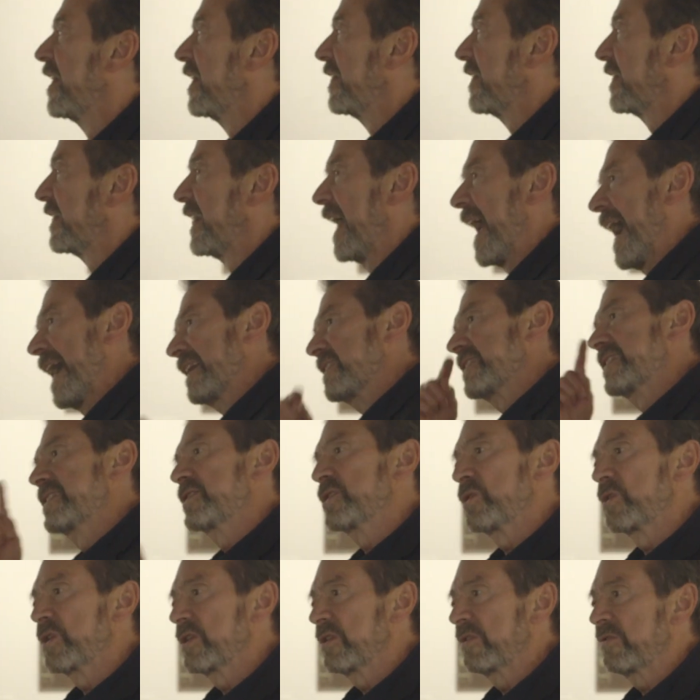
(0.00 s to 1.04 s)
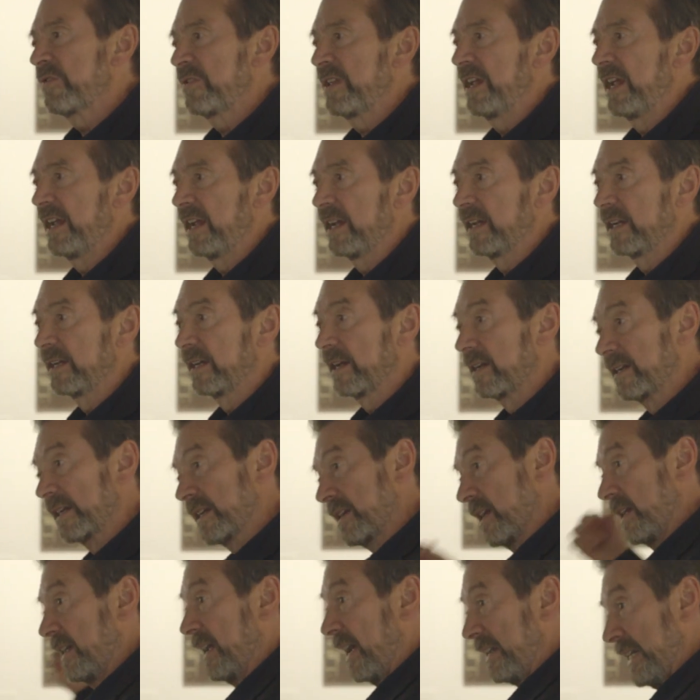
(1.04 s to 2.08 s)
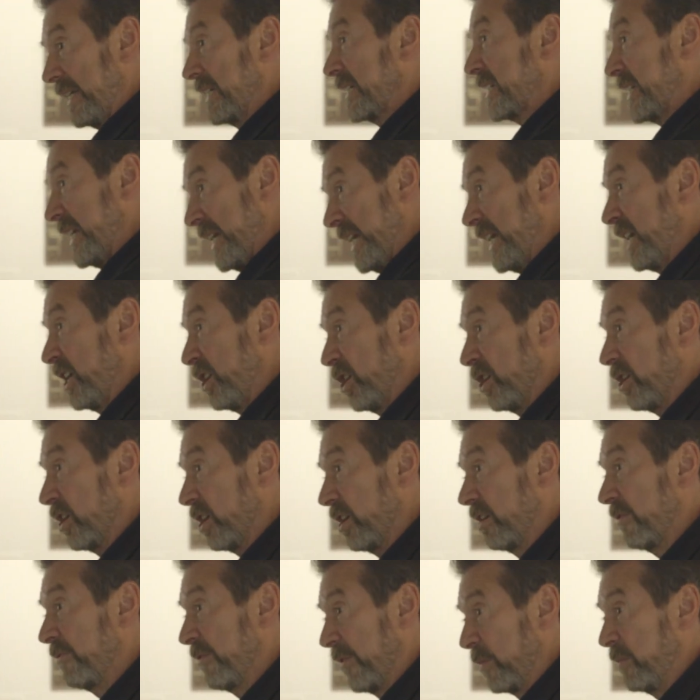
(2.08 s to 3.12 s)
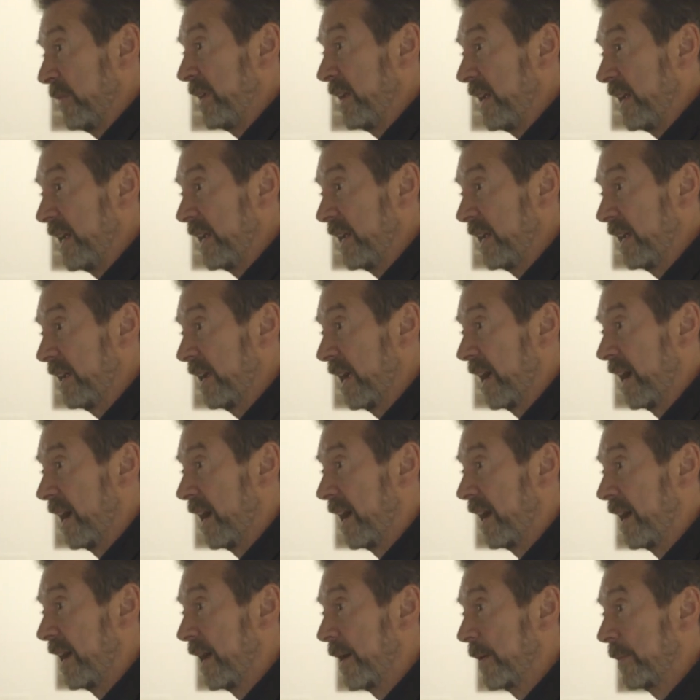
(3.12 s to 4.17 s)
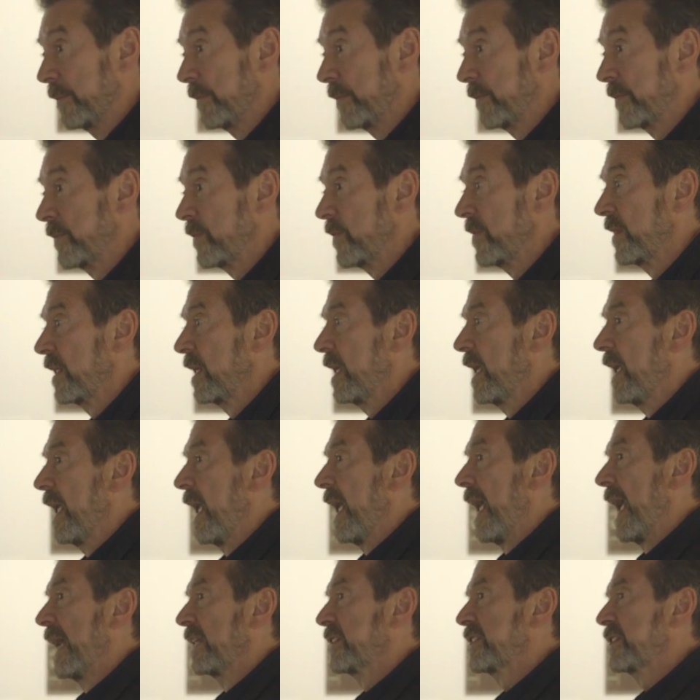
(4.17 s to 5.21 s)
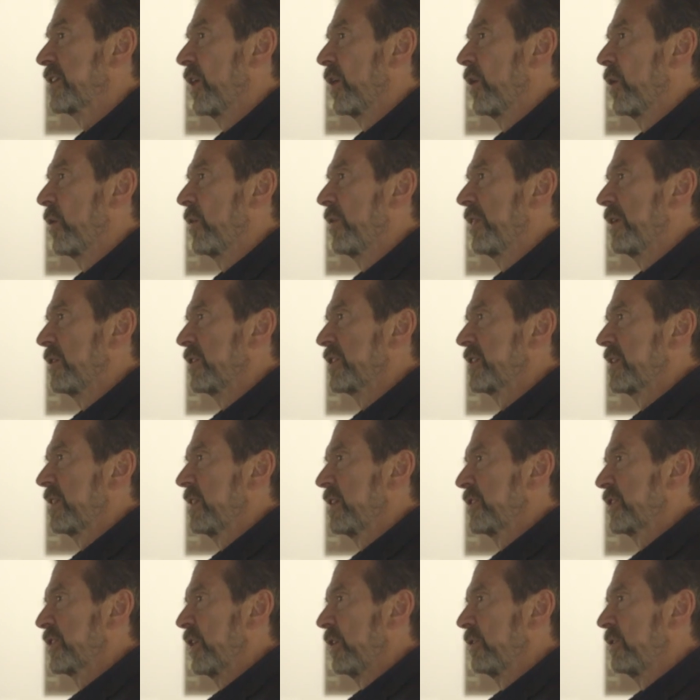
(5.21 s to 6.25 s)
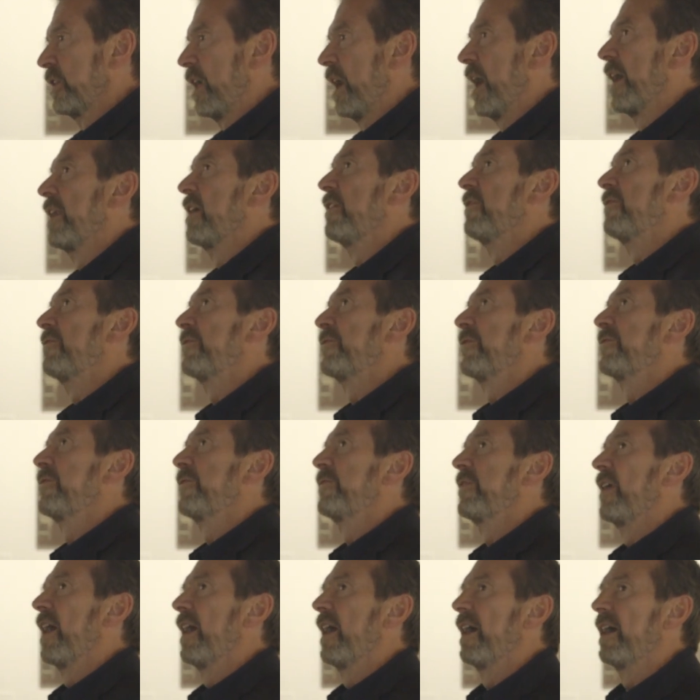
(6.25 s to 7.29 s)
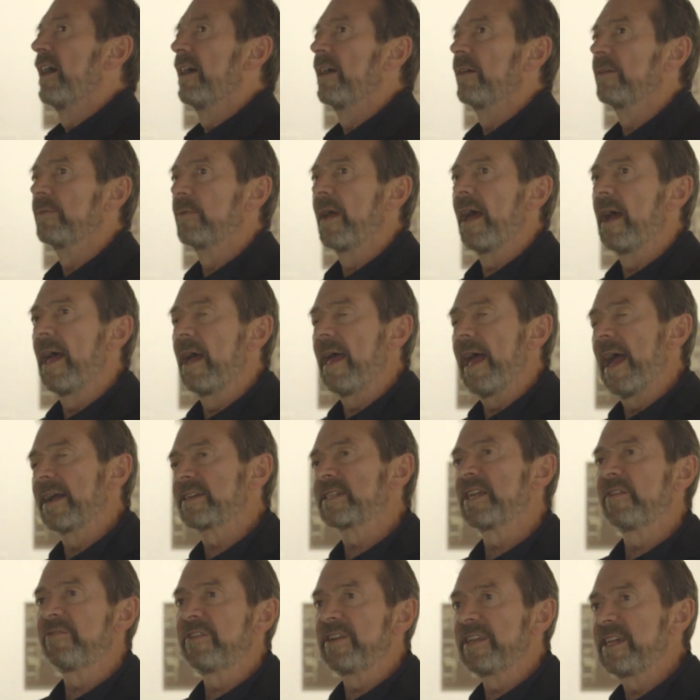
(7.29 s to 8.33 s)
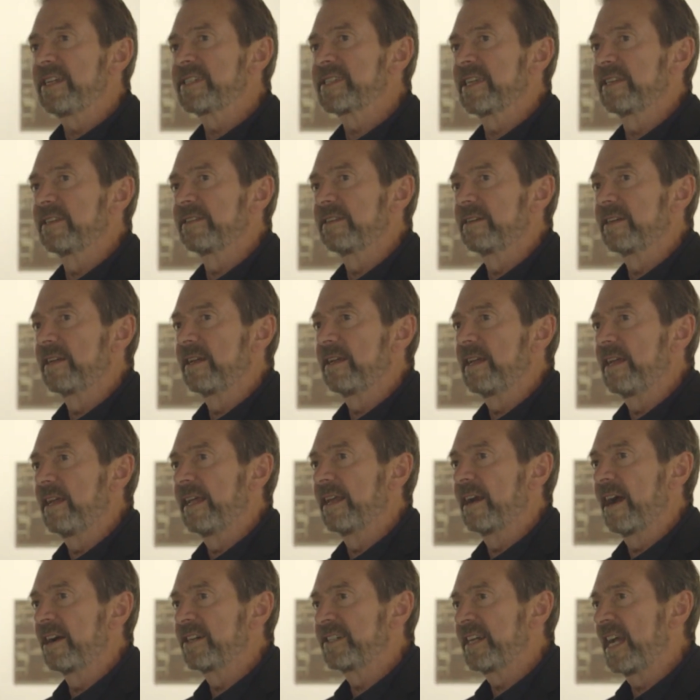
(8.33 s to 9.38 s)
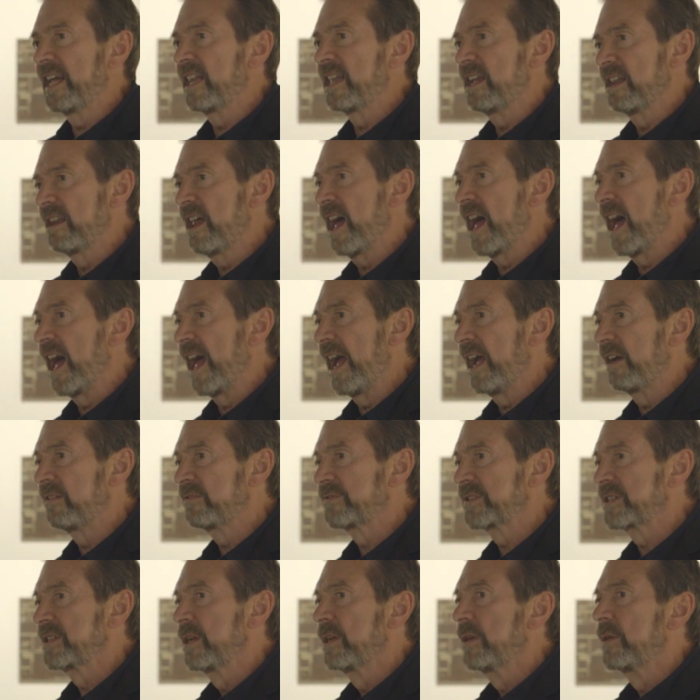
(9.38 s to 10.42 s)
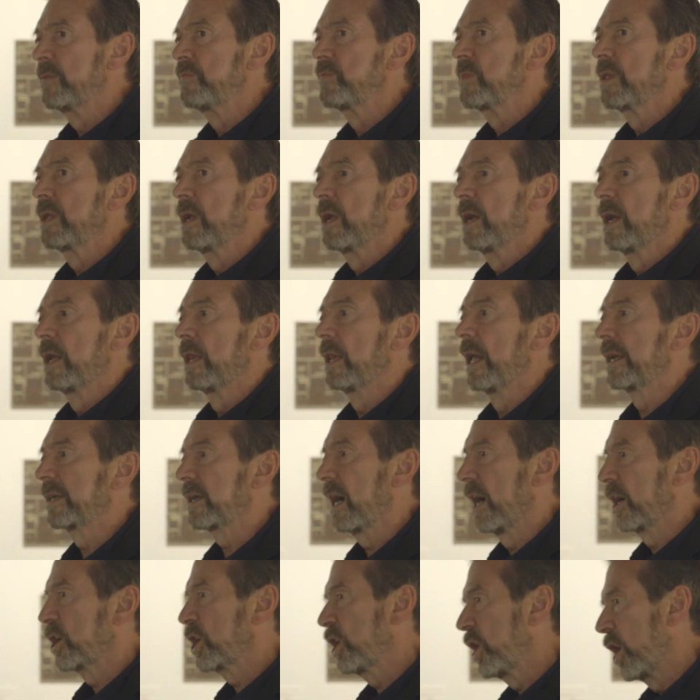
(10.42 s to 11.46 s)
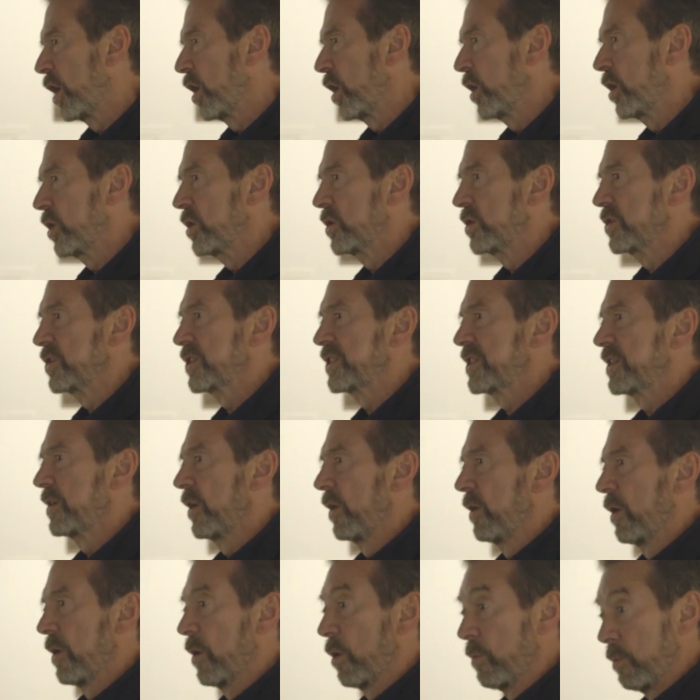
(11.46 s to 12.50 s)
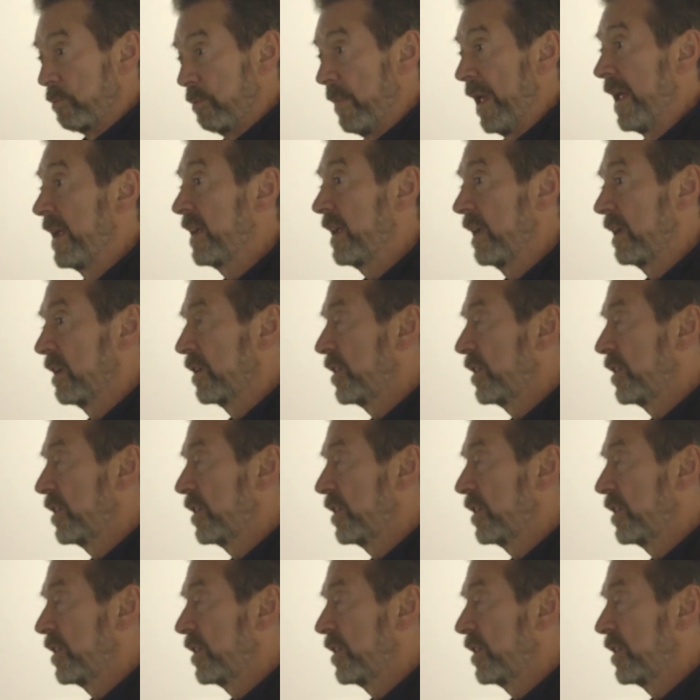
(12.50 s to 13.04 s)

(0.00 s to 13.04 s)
that sort of thing is here for me. Um, and so there's, there's a lot of uh, activities in, in our daily lives, like our clothes or making